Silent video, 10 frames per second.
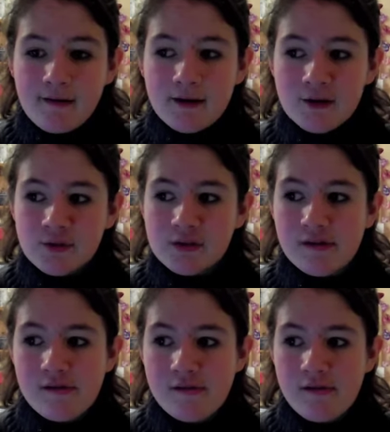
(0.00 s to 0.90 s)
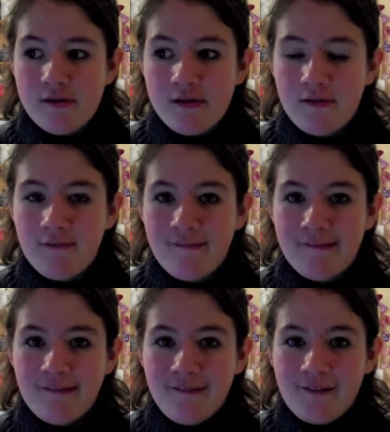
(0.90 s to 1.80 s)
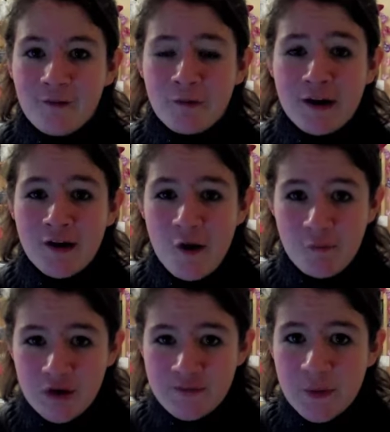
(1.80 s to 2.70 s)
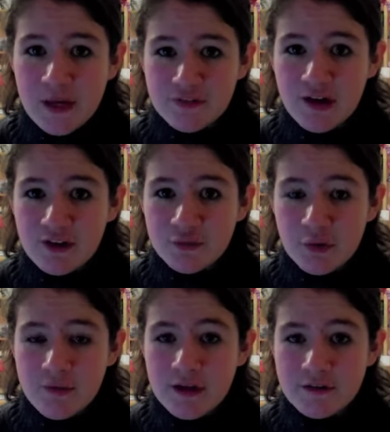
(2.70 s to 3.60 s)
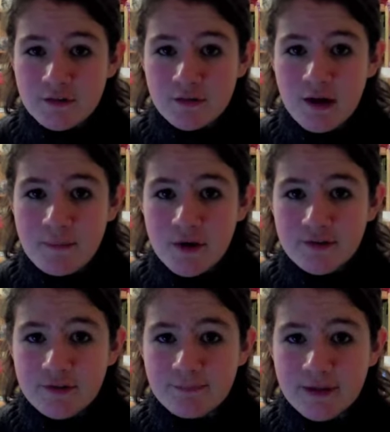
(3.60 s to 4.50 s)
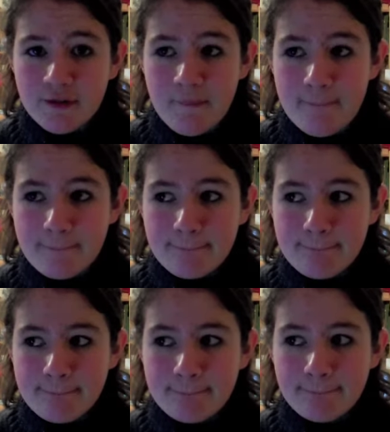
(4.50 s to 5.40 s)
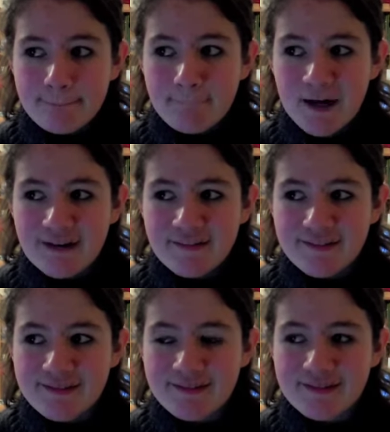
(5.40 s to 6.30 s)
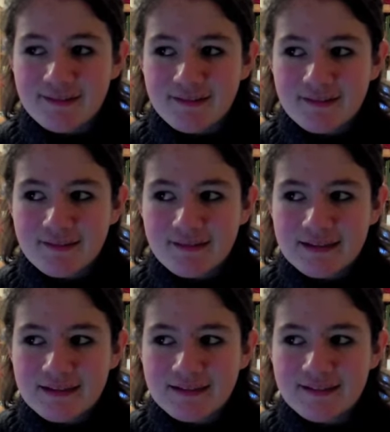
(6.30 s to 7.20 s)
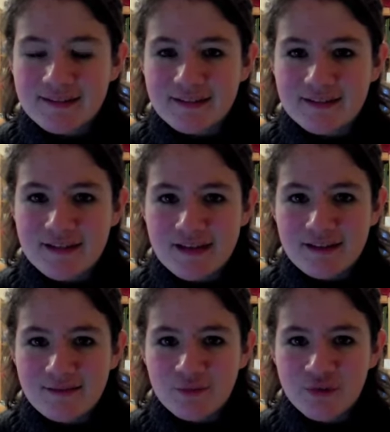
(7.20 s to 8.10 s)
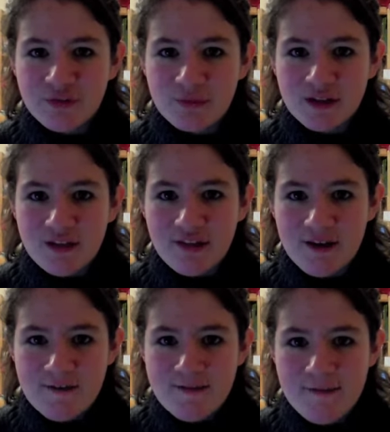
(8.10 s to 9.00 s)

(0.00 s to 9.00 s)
Oh. Right, I hope one of you gets a higher score than I do, or I'm going to be on minus 16 or something like that.